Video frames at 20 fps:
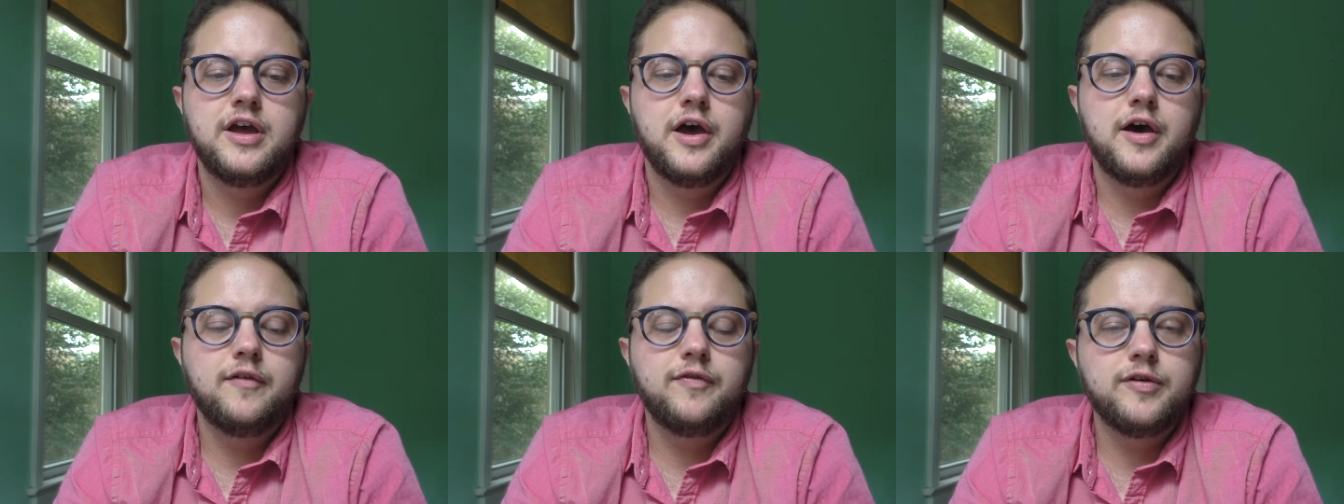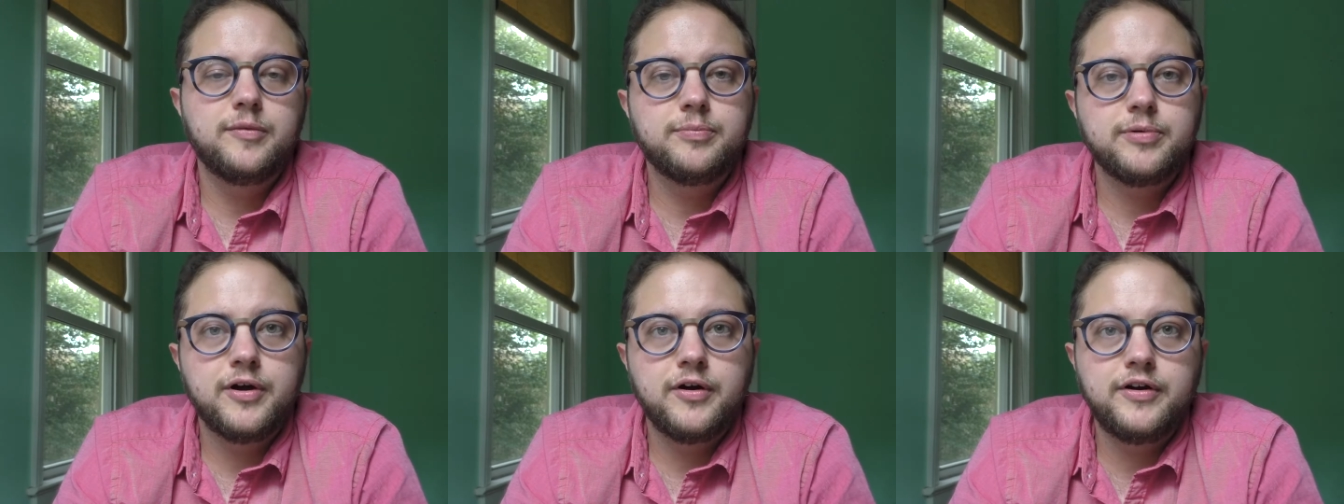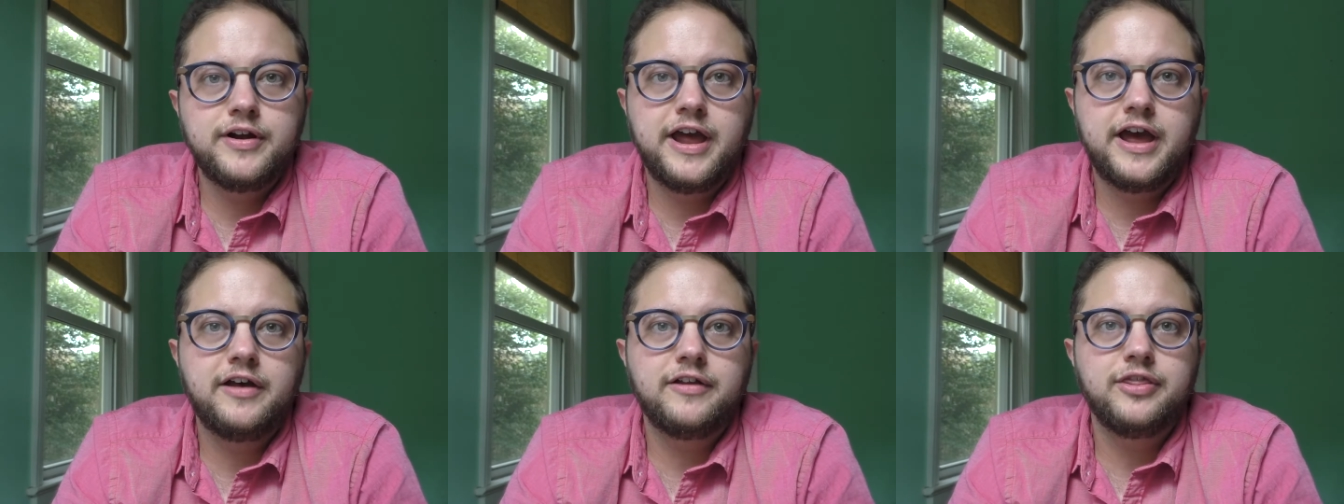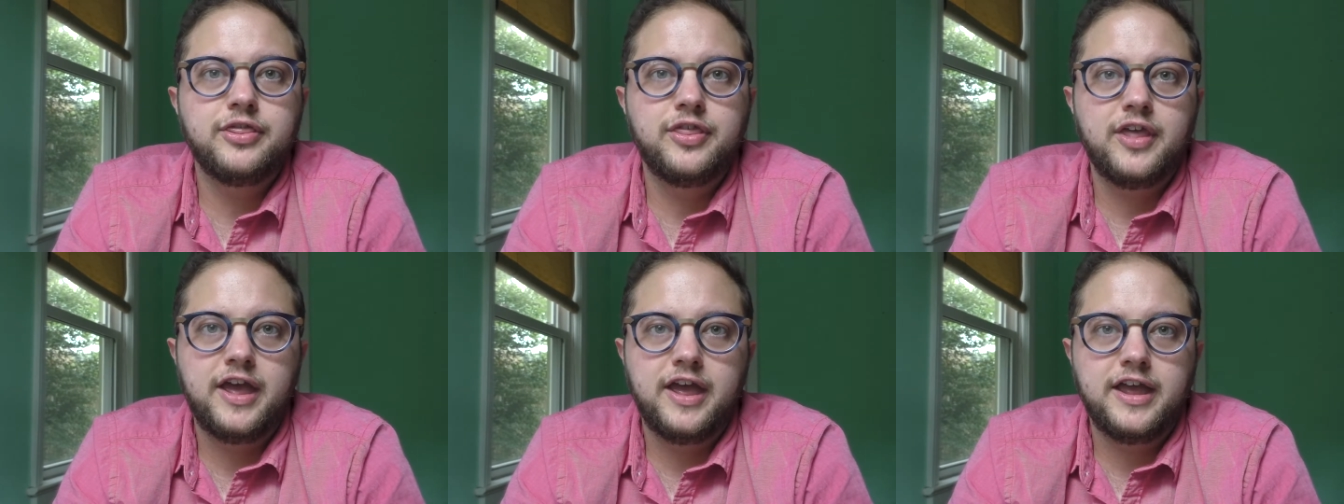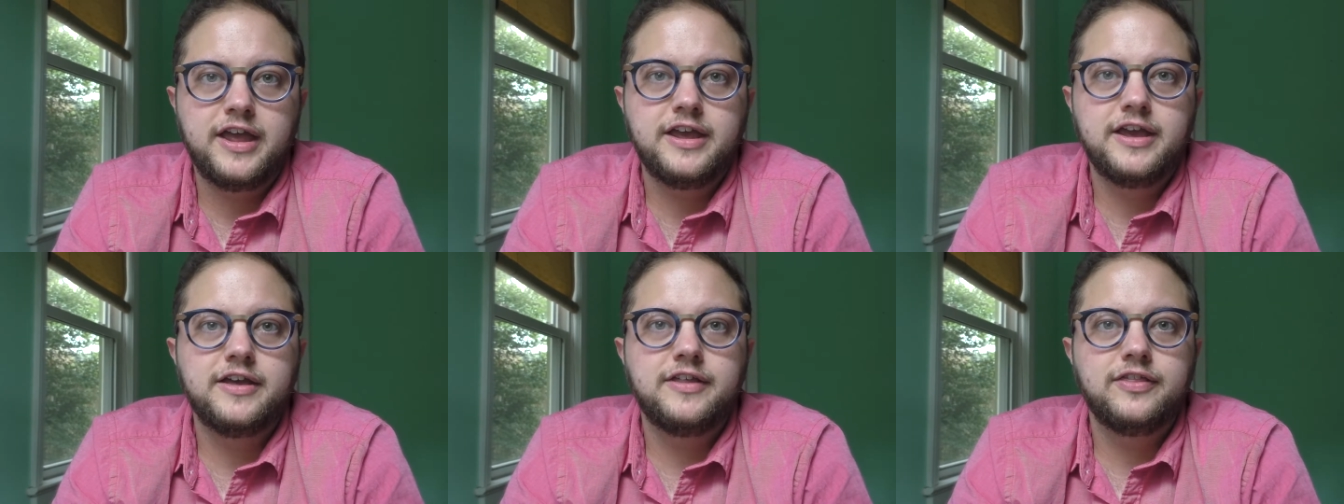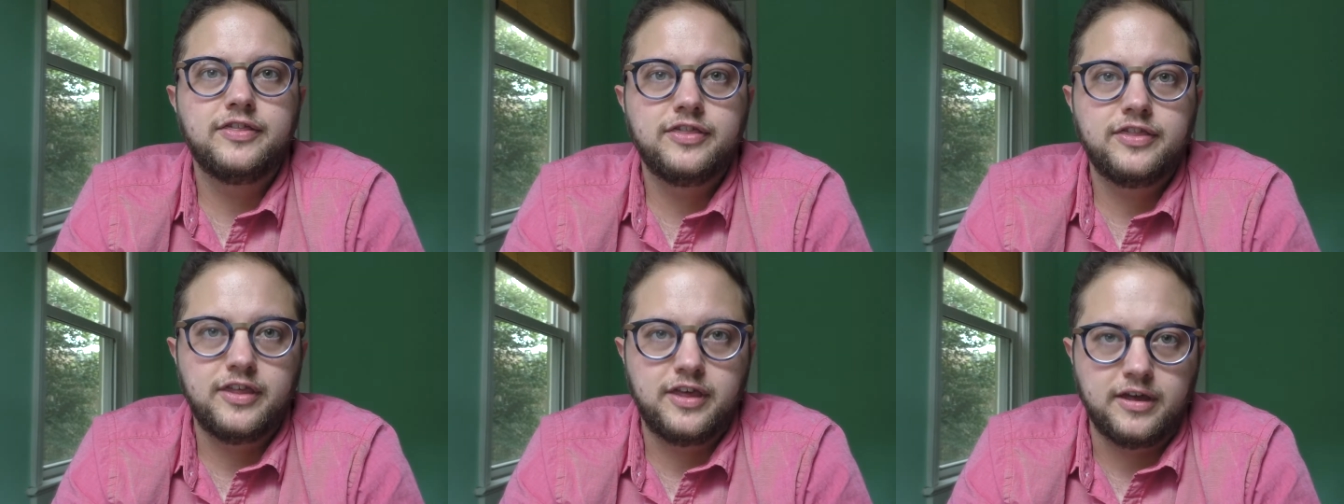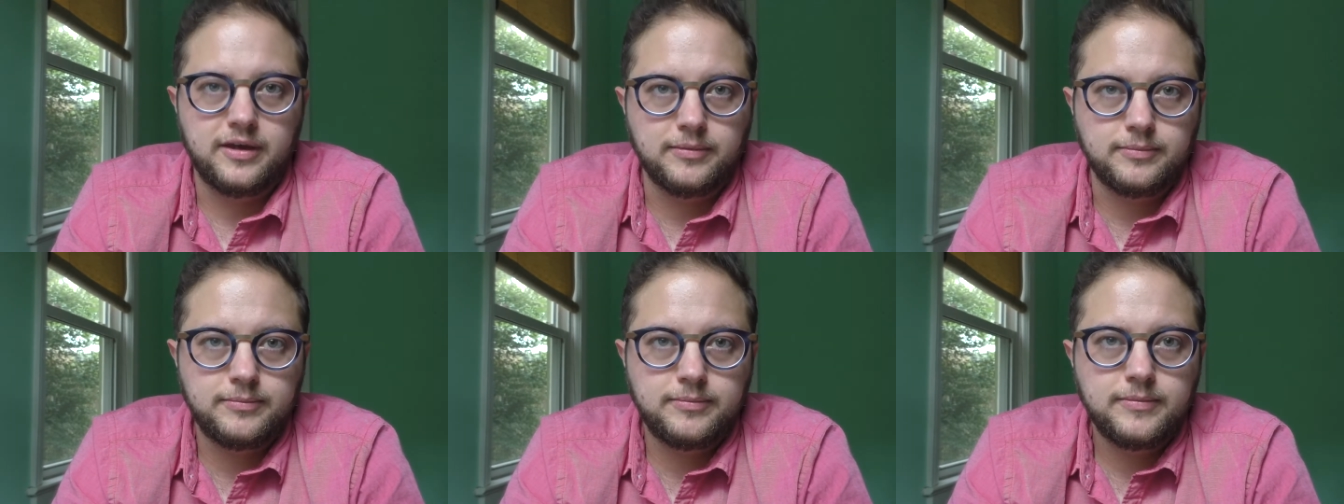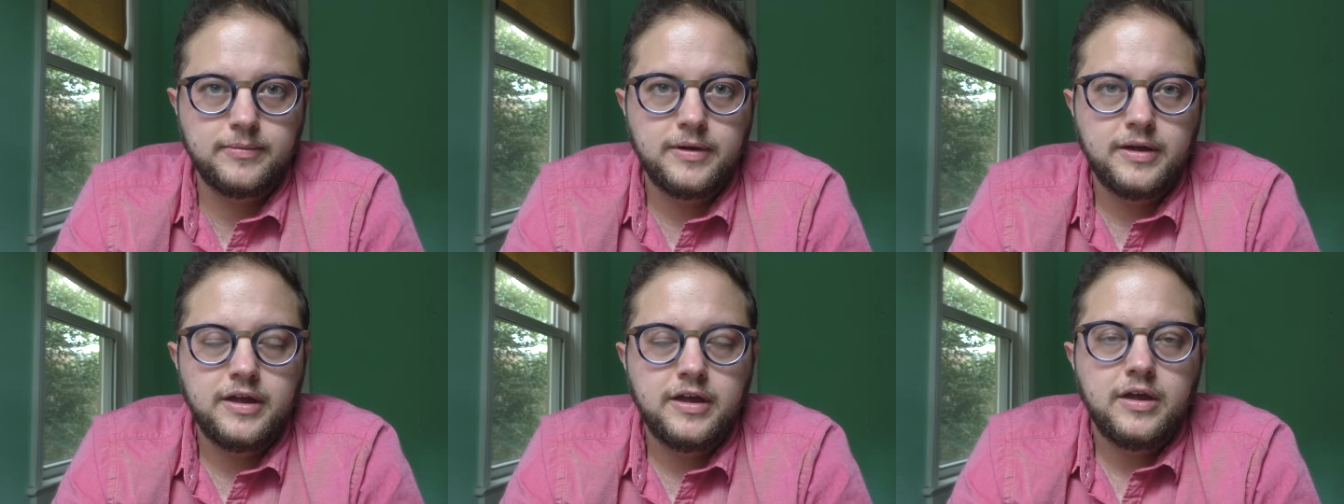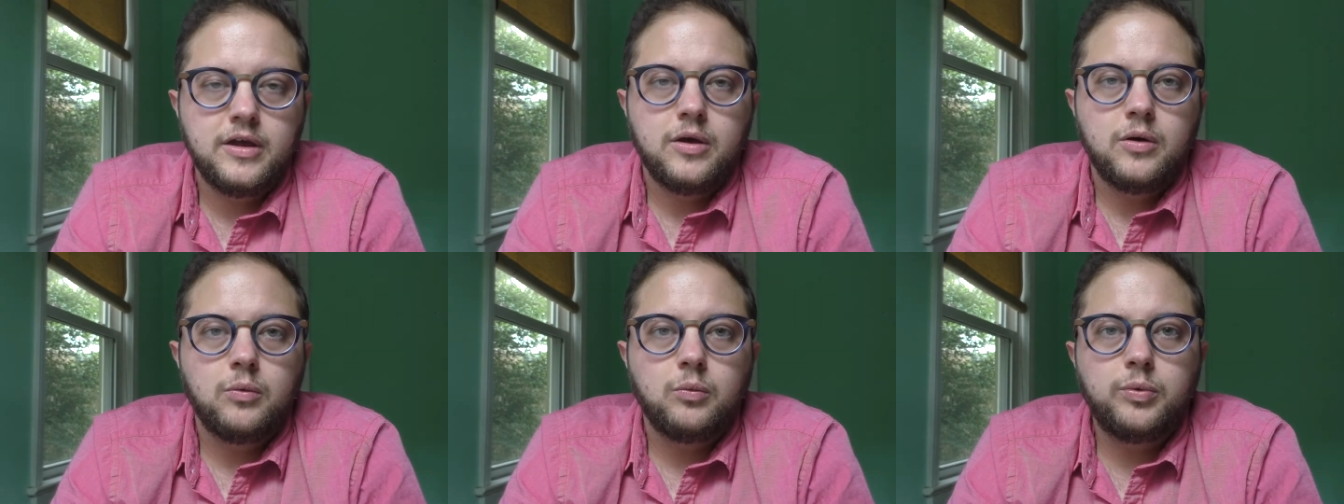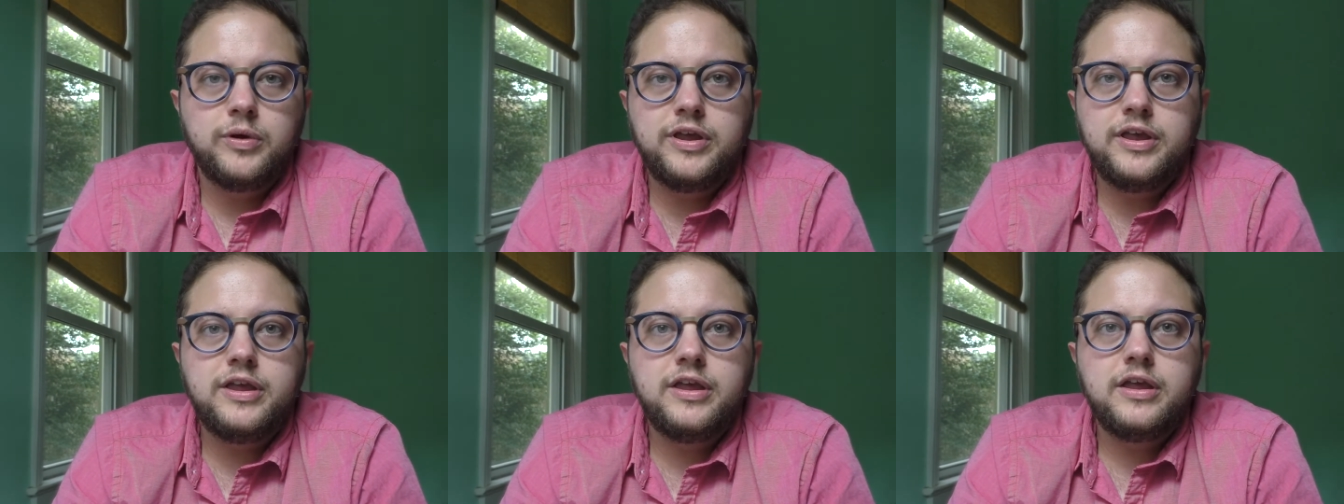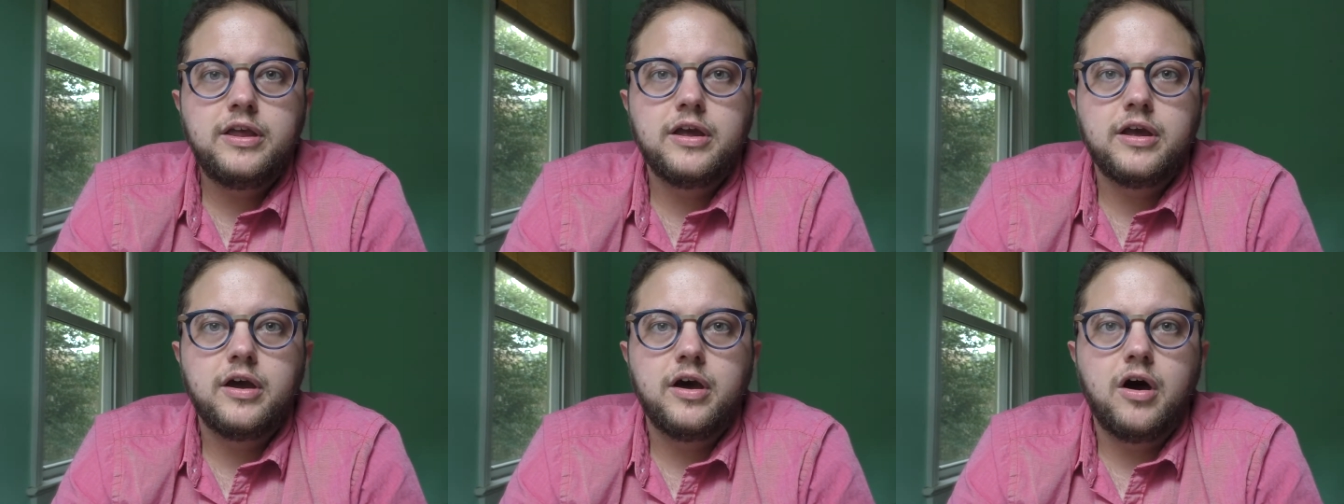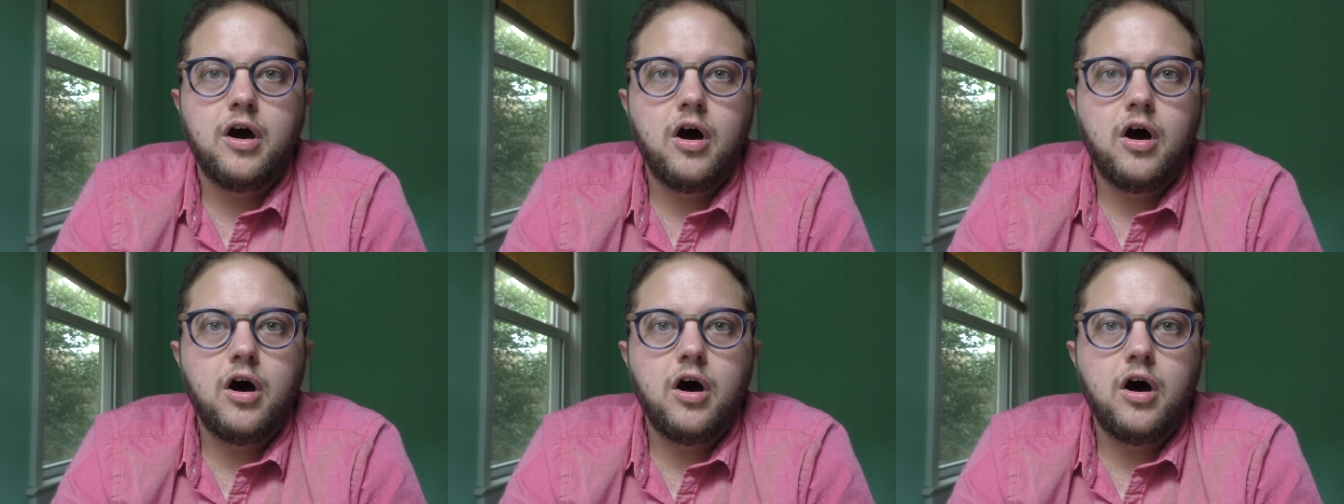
of the pronoun they and them, we